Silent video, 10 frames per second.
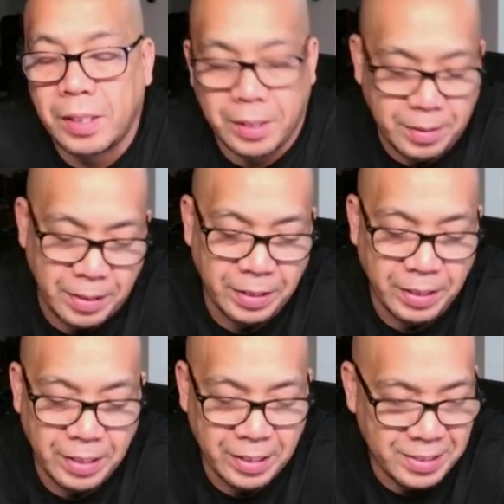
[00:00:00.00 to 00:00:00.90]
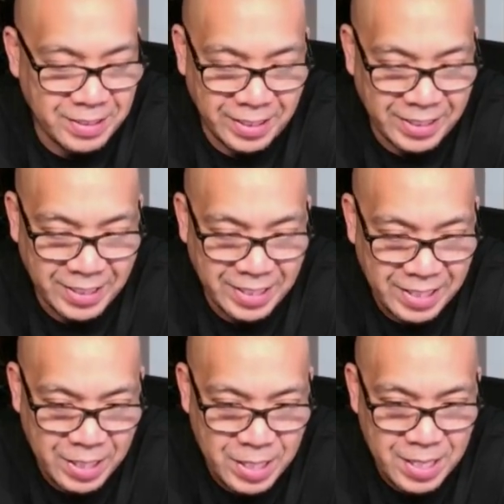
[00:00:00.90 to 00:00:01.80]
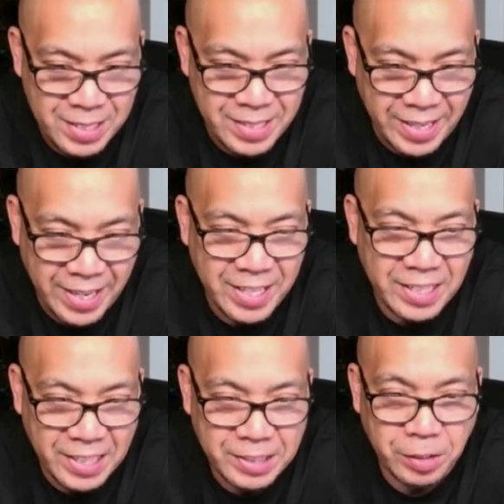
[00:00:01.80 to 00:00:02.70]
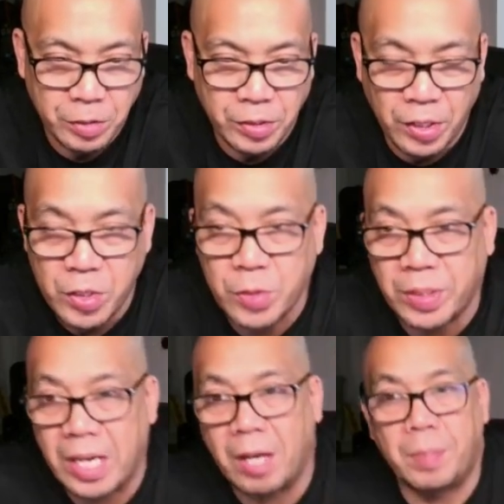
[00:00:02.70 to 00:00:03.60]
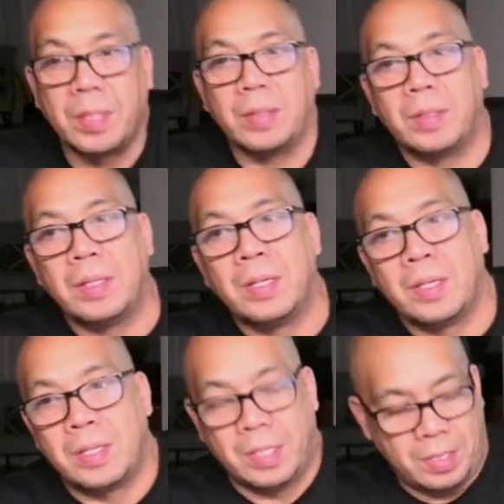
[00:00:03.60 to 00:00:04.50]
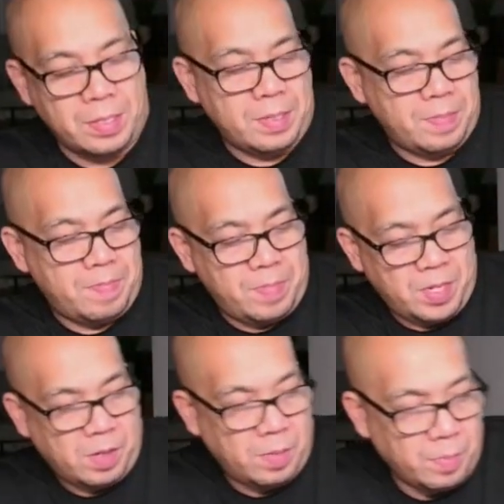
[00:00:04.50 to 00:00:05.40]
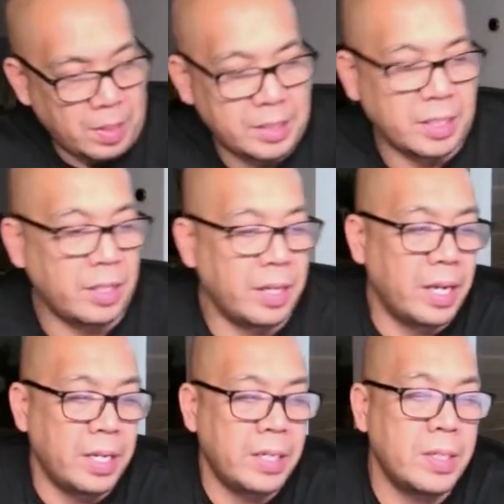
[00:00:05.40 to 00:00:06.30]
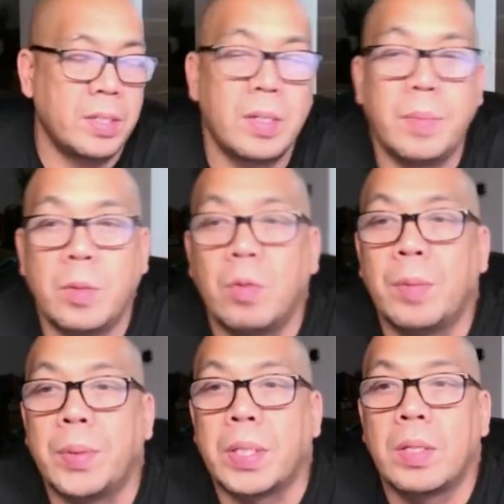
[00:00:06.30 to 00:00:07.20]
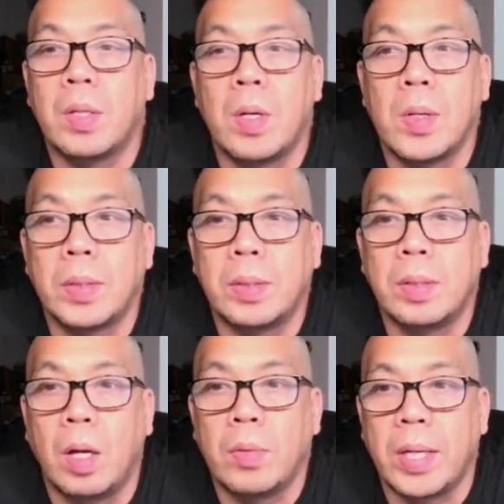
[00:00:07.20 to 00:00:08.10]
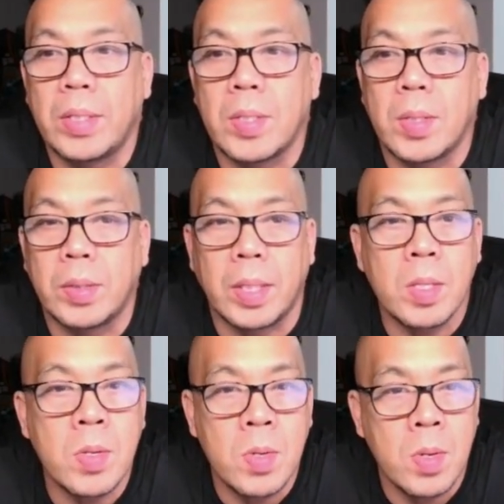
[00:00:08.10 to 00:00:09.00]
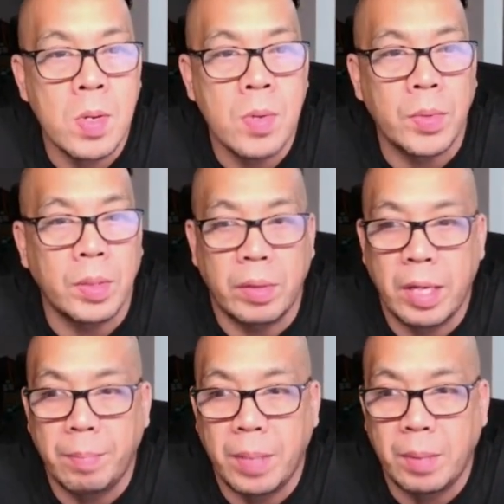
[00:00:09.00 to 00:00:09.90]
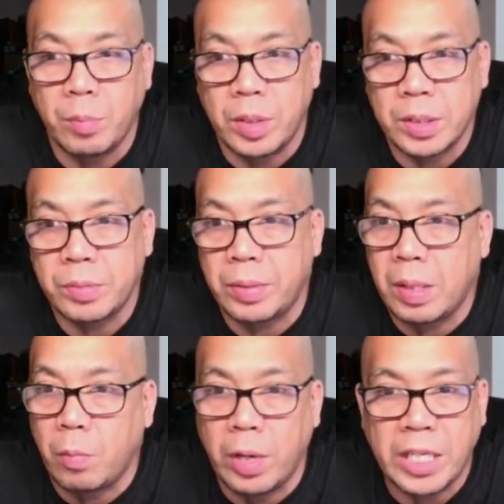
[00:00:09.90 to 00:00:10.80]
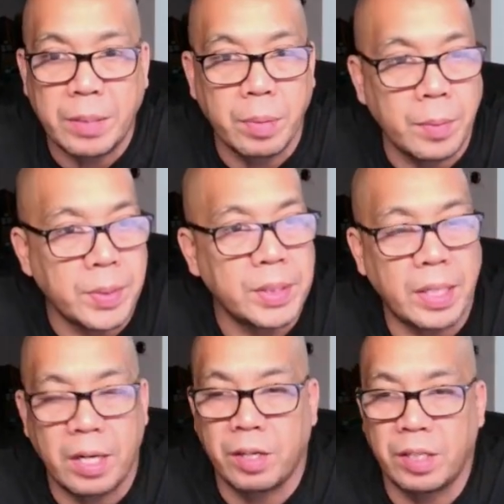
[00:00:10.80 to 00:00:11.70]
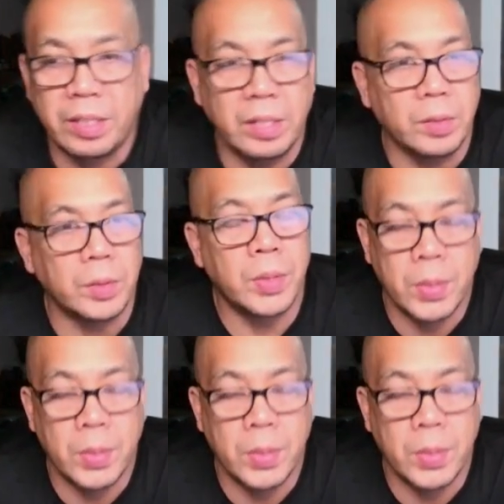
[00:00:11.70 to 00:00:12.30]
And then it's like, to add insult to injury, now I've been, you know, my son and I have been whopping all night, all day. We don't have mom with us. We got whining puppies that aren't a day old.